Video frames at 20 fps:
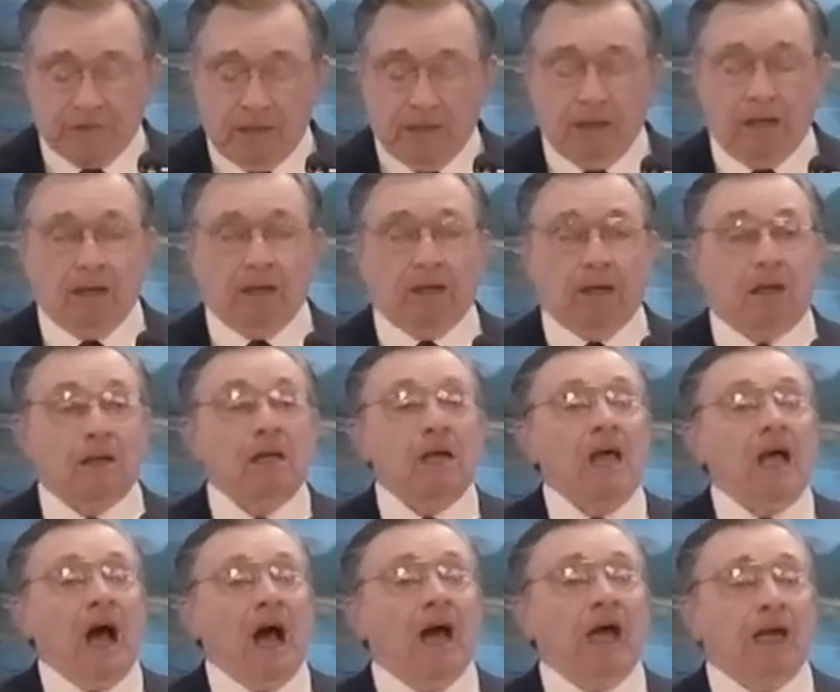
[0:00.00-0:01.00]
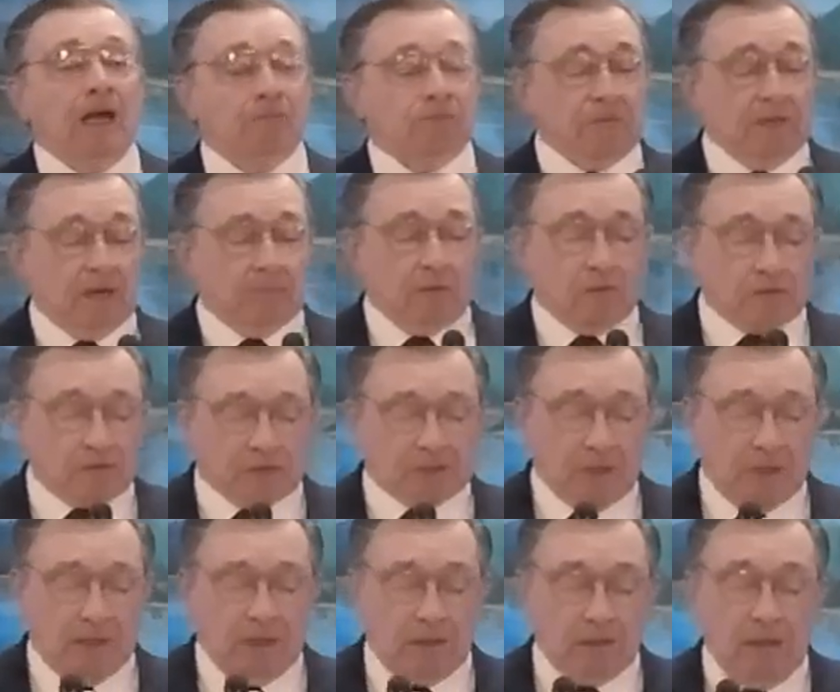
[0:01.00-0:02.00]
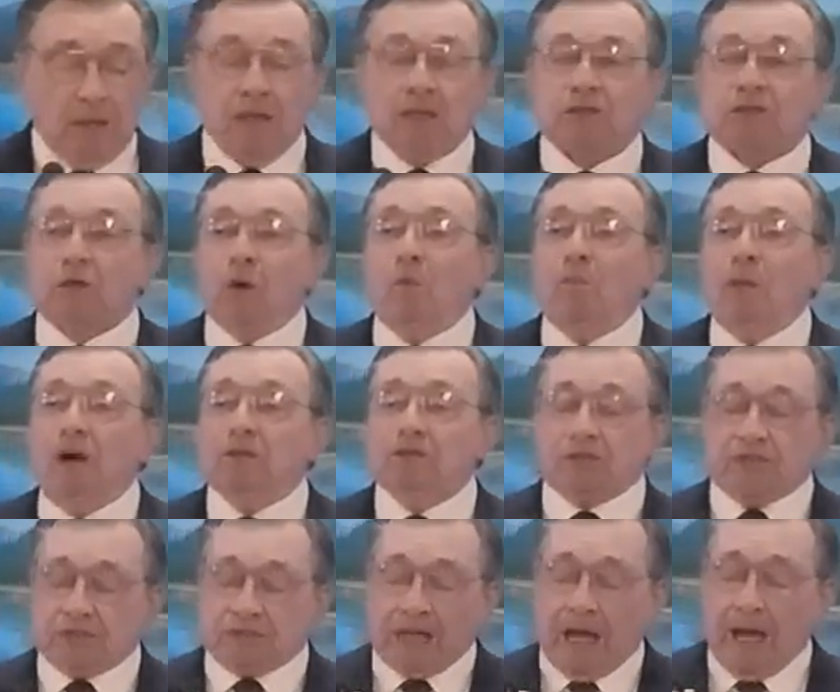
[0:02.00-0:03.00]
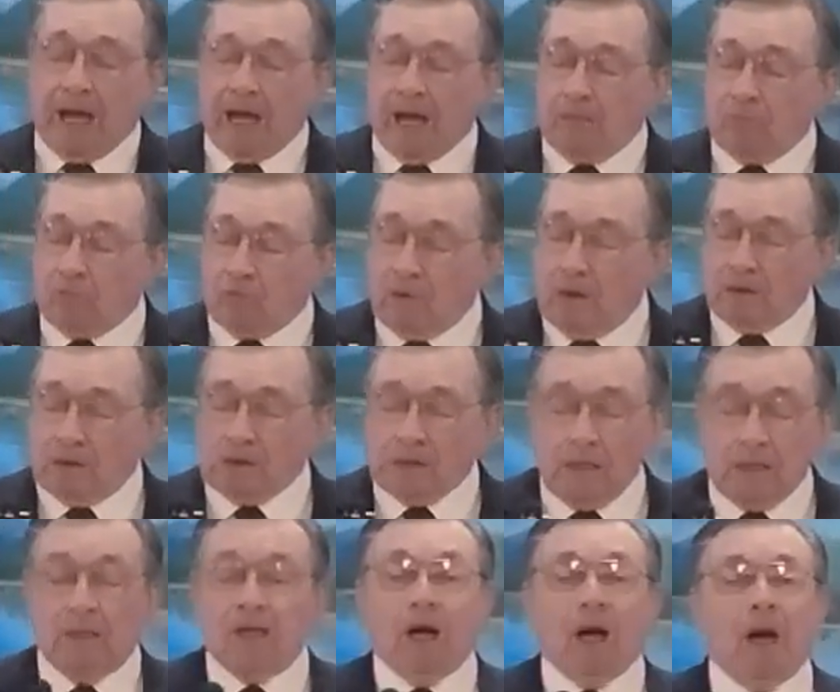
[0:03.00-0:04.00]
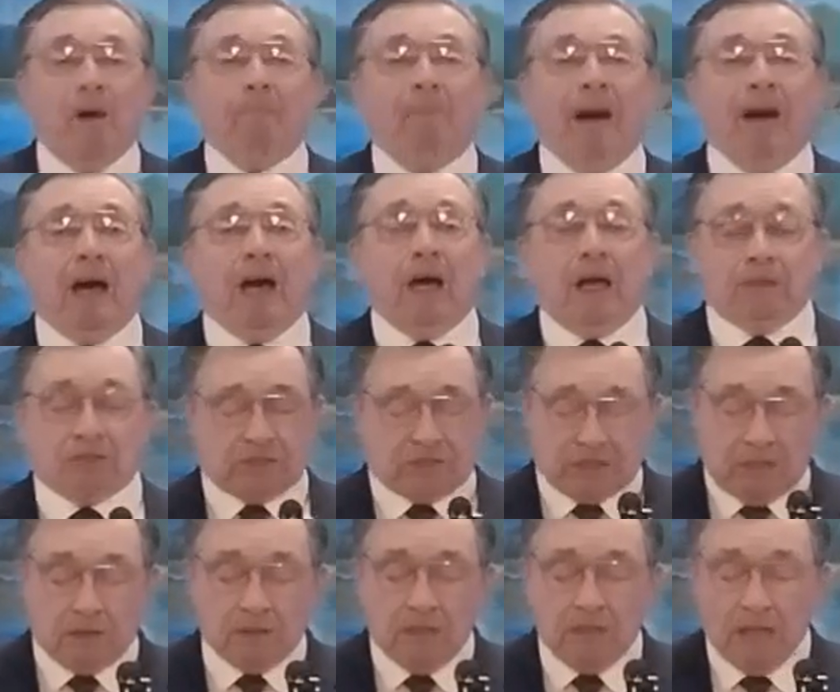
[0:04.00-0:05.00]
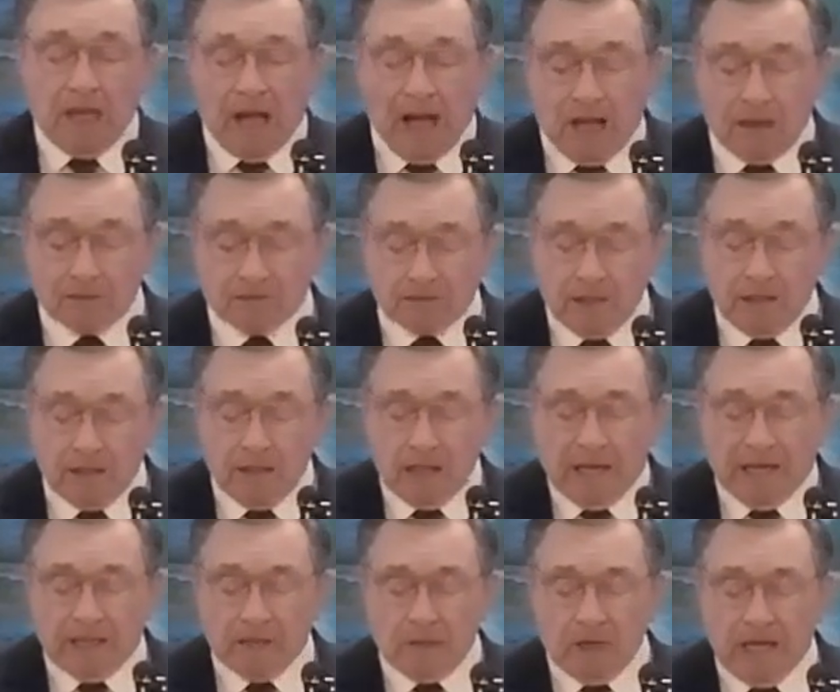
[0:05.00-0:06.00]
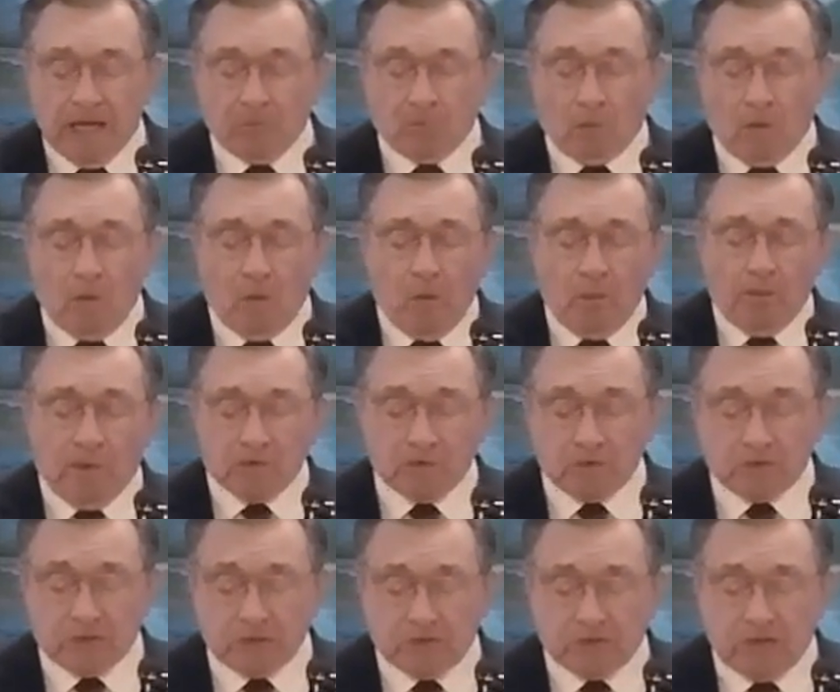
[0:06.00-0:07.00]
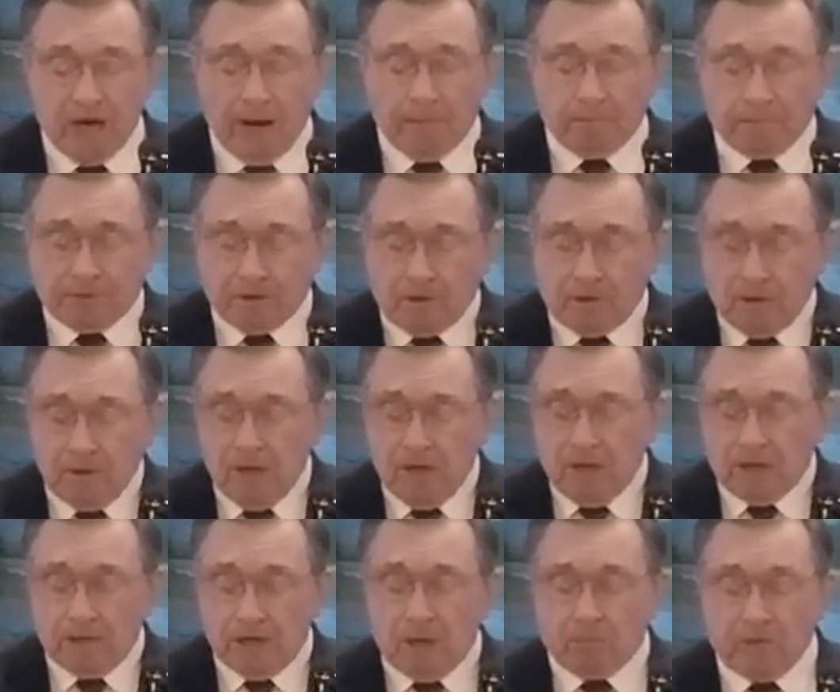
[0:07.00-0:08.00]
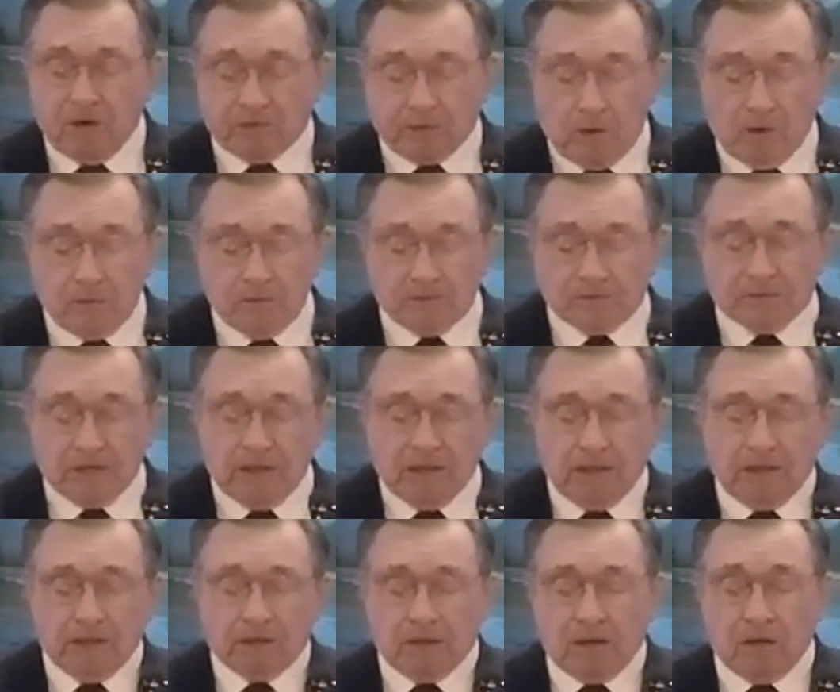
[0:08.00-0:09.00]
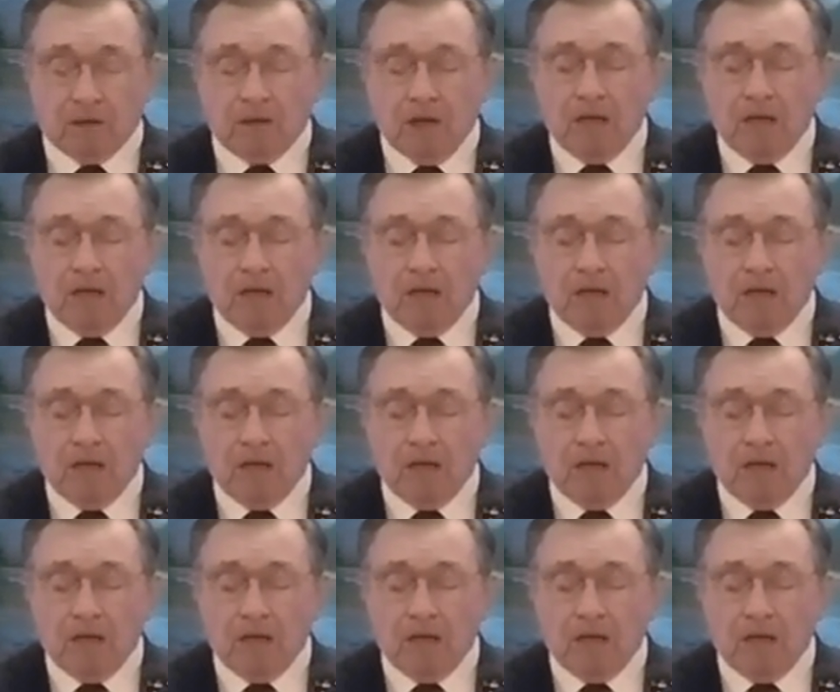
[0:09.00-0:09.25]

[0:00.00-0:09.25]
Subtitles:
day, I have never seen so much time running by us. I tell you, in Romans chapter number 13,